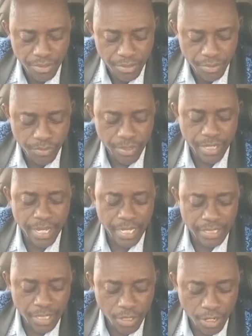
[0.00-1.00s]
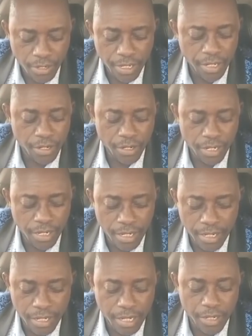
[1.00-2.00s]
You get a lot
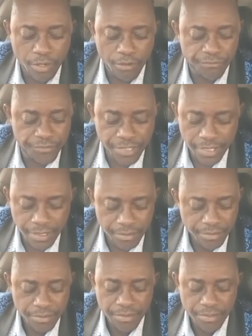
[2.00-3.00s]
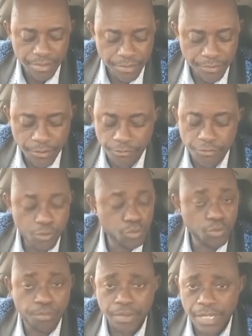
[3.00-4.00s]
enough team, enough role
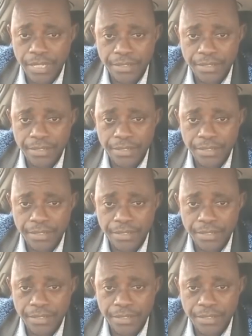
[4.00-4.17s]
to play.